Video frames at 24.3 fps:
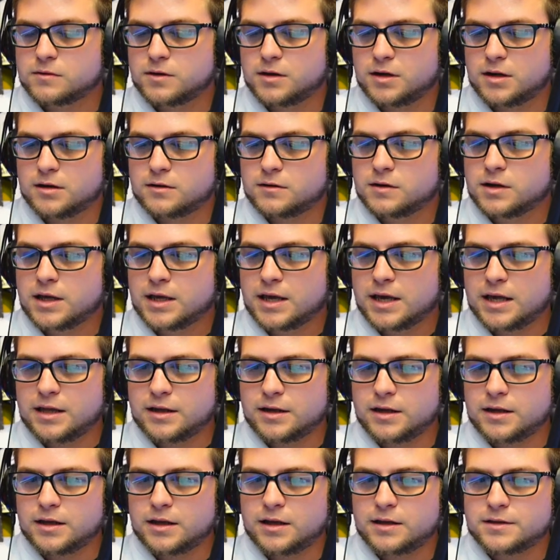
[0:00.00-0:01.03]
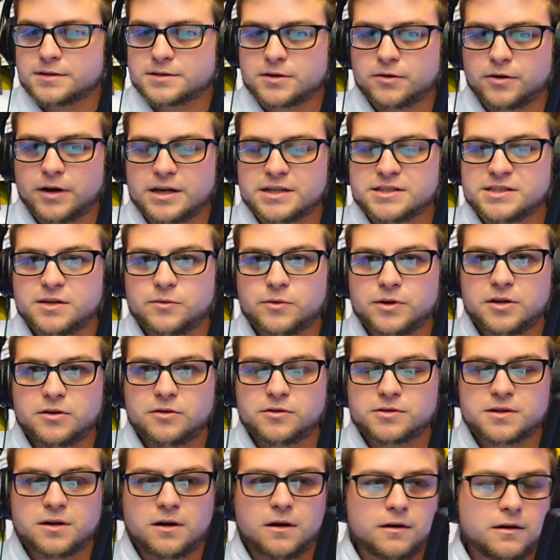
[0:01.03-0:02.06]
You know, it, it's crazy when
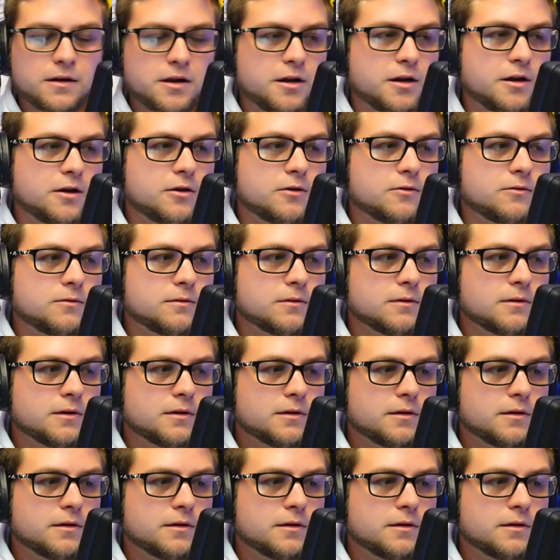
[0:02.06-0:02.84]
you start, you know,